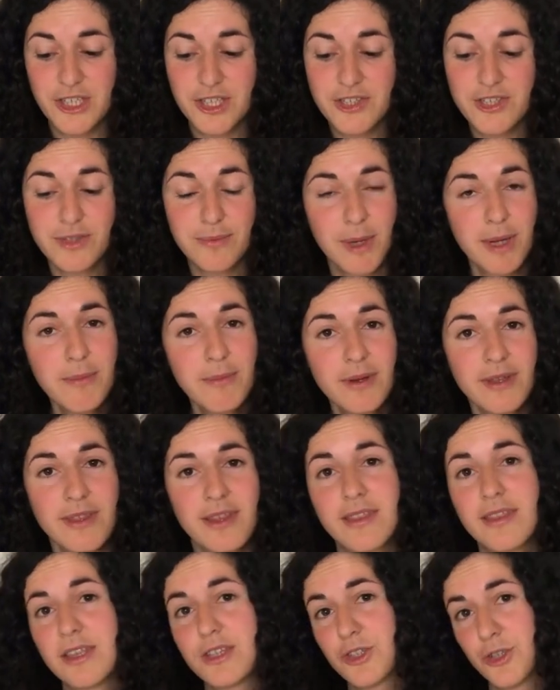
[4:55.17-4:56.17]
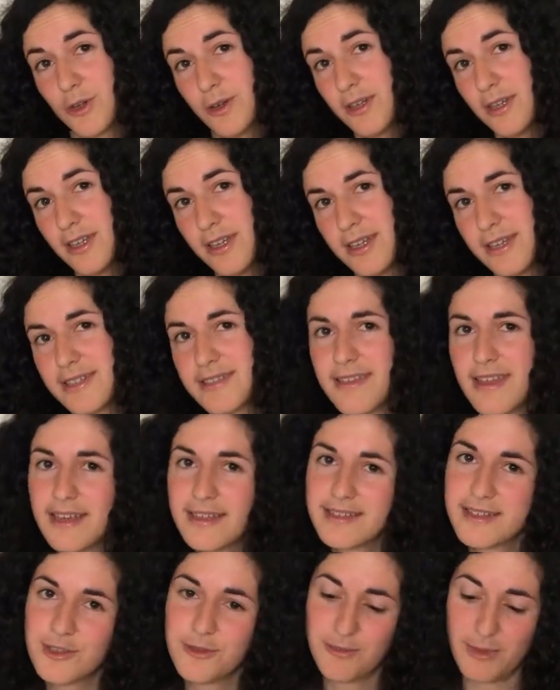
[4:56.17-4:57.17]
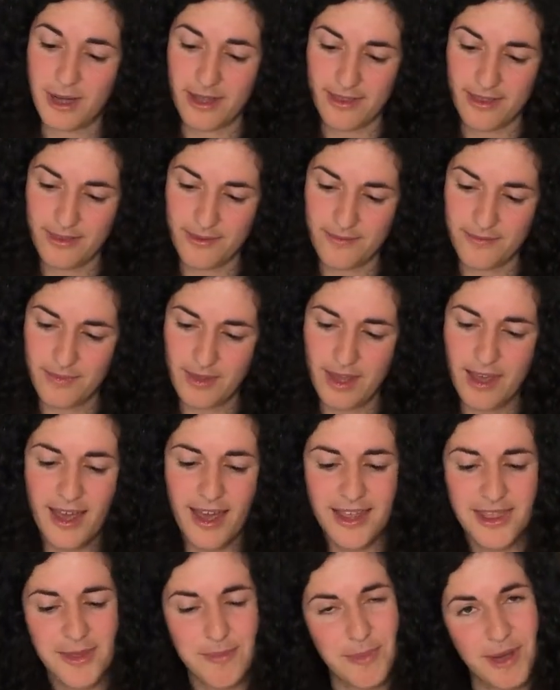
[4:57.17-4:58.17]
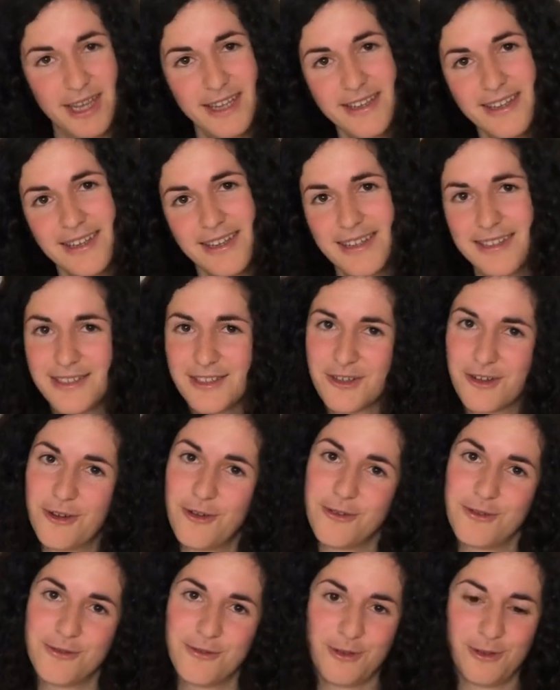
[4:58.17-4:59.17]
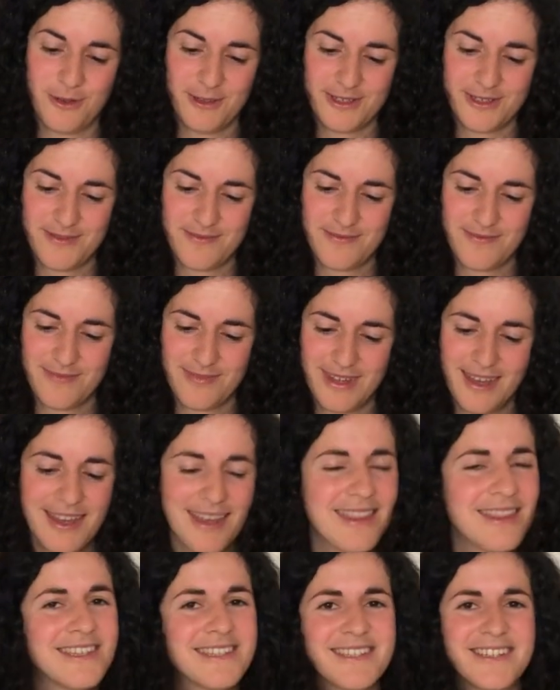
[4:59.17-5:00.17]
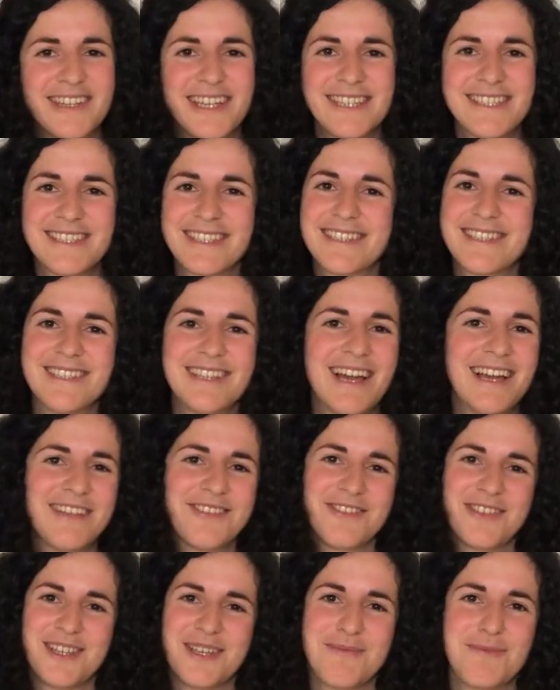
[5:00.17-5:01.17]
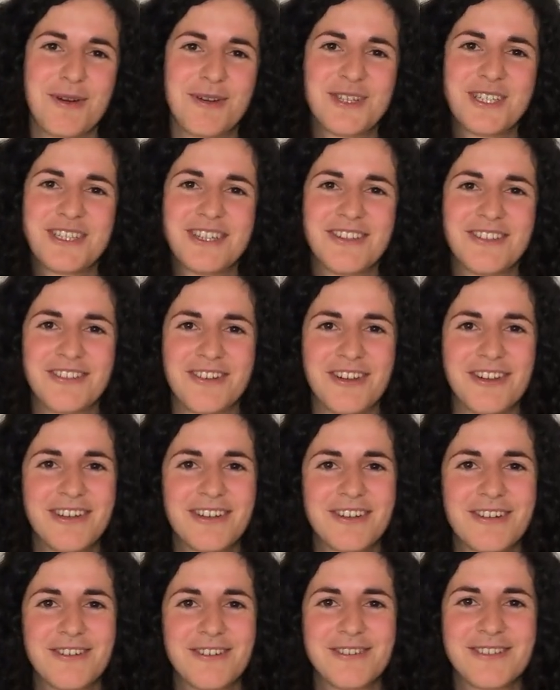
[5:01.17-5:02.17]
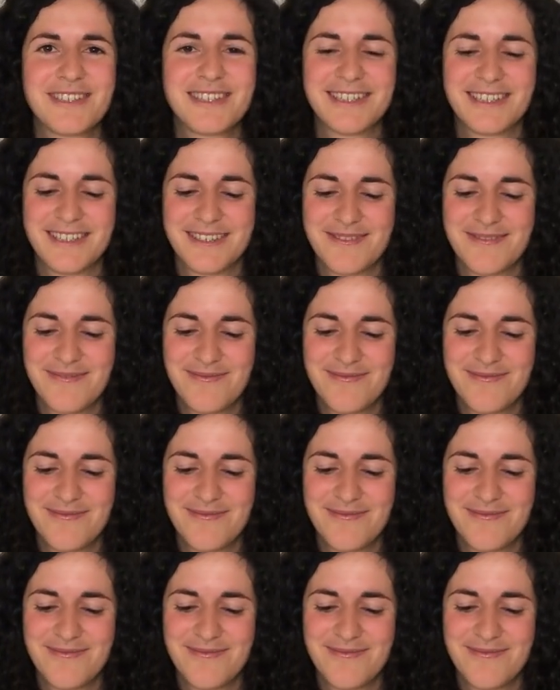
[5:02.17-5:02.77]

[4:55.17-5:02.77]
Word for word: Just remember that the joy is thanks to math, and the pain is your own fault. This creates a delightful emotional roller coaster.